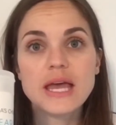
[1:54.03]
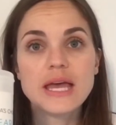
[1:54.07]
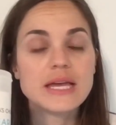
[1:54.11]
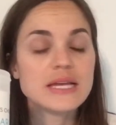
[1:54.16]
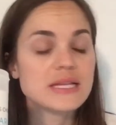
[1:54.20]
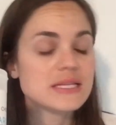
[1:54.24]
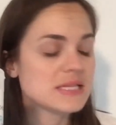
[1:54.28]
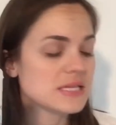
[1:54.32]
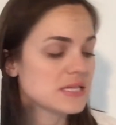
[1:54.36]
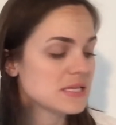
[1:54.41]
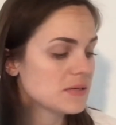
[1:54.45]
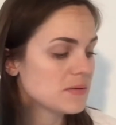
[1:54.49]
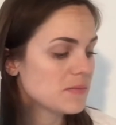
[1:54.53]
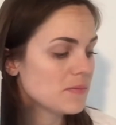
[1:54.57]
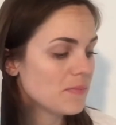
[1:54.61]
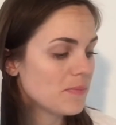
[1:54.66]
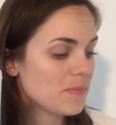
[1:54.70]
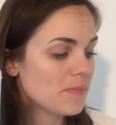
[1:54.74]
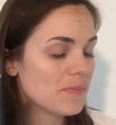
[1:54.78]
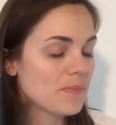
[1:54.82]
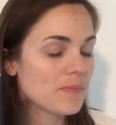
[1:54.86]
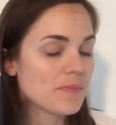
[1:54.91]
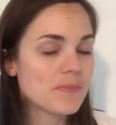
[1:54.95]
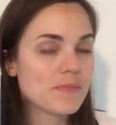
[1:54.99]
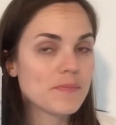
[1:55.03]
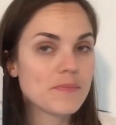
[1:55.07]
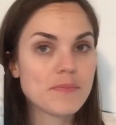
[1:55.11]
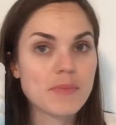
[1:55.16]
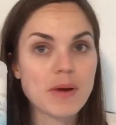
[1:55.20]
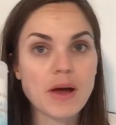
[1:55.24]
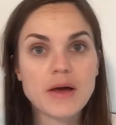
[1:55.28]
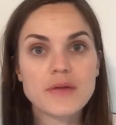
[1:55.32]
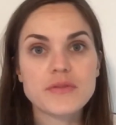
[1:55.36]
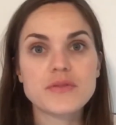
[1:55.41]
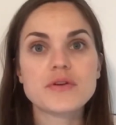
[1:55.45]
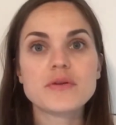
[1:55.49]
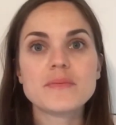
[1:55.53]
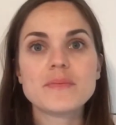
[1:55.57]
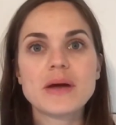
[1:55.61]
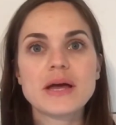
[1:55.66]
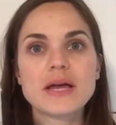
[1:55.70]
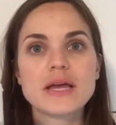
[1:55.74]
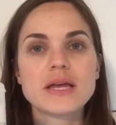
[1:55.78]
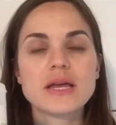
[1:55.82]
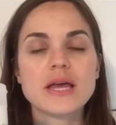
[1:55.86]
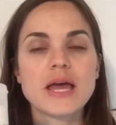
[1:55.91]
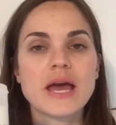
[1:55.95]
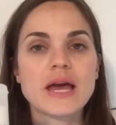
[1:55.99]
It didn't bother
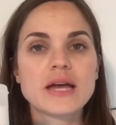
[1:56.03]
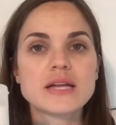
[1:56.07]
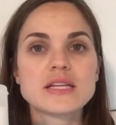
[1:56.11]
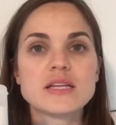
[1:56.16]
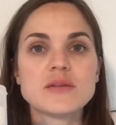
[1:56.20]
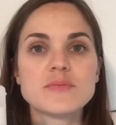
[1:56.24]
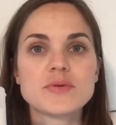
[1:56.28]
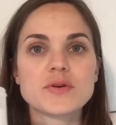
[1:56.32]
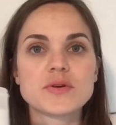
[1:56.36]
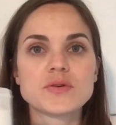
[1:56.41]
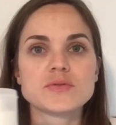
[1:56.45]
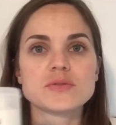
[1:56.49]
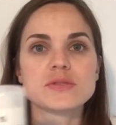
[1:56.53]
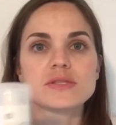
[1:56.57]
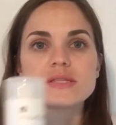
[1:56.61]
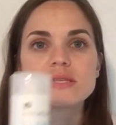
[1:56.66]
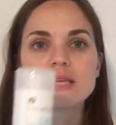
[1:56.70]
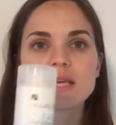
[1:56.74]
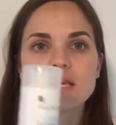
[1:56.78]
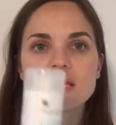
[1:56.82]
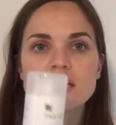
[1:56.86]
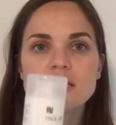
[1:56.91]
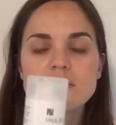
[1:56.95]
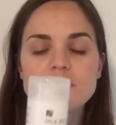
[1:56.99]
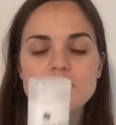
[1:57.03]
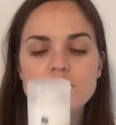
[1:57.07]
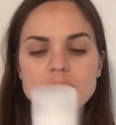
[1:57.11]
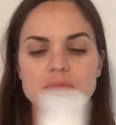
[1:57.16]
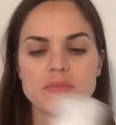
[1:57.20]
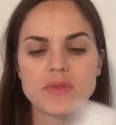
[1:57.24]
my acne prone skin.